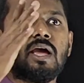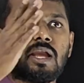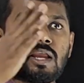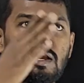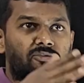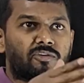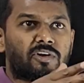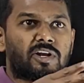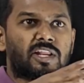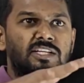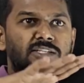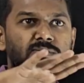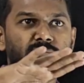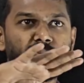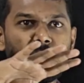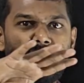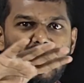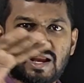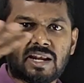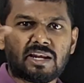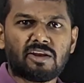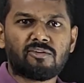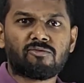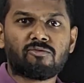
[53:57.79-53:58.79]
If it is
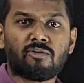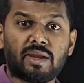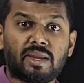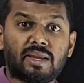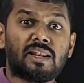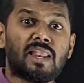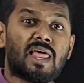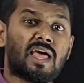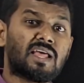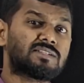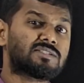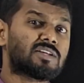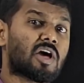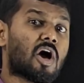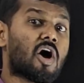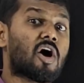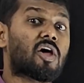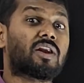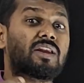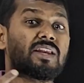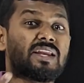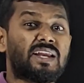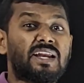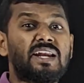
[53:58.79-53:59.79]
magnifying glass
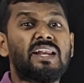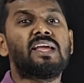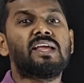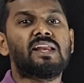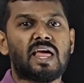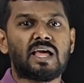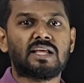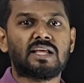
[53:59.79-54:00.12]
or reading